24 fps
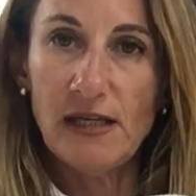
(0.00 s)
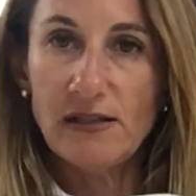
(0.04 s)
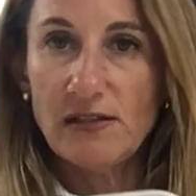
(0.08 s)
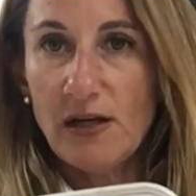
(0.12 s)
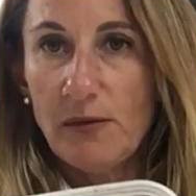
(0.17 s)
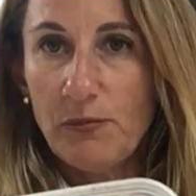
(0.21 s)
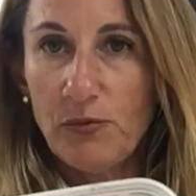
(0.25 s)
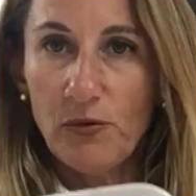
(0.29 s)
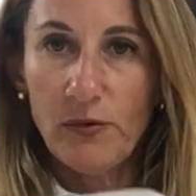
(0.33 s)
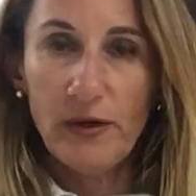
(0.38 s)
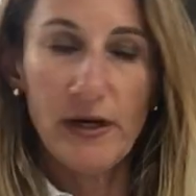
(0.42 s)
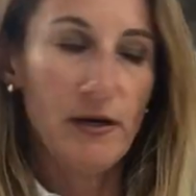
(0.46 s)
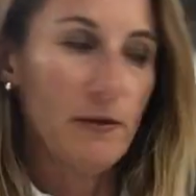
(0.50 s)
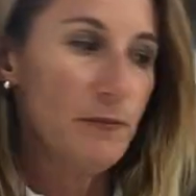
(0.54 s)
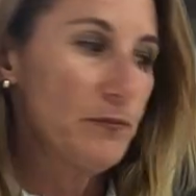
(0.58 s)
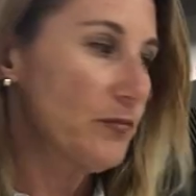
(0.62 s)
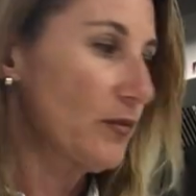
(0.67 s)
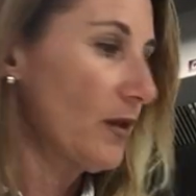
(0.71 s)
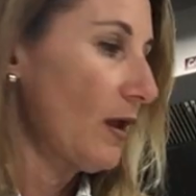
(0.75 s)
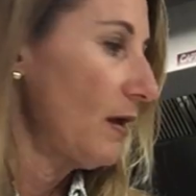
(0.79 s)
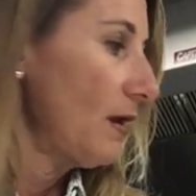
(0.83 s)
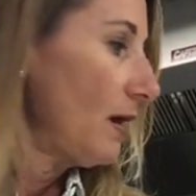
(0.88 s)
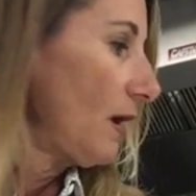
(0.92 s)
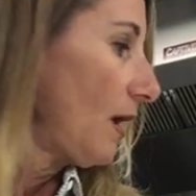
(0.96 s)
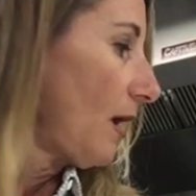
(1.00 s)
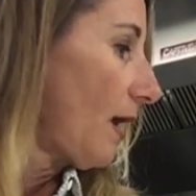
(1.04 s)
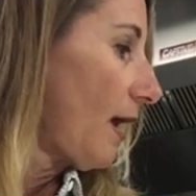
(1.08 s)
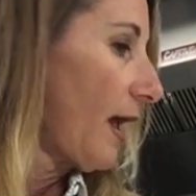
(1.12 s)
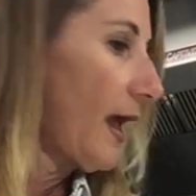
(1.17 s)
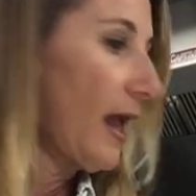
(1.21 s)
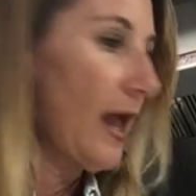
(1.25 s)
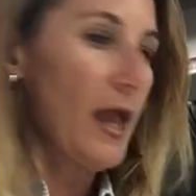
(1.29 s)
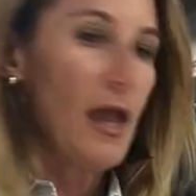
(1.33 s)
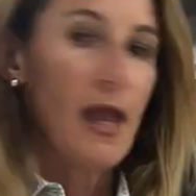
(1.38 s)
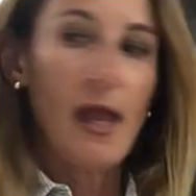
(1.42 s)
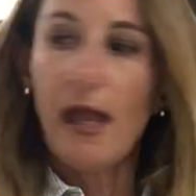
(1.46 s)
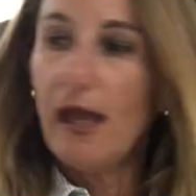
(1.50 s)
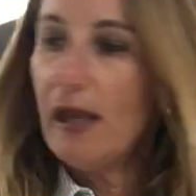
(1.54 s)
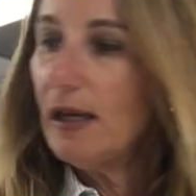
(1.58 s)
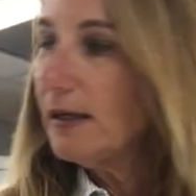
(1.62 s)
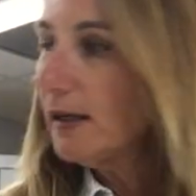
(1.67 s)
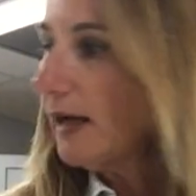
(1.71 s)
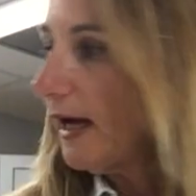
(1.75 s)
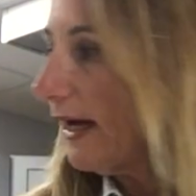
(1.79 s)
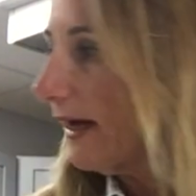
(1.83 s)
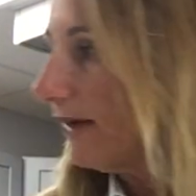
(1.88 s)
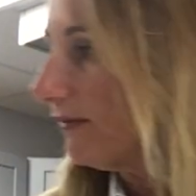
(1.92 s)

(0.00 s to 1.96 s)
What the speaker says: Tupperware, and I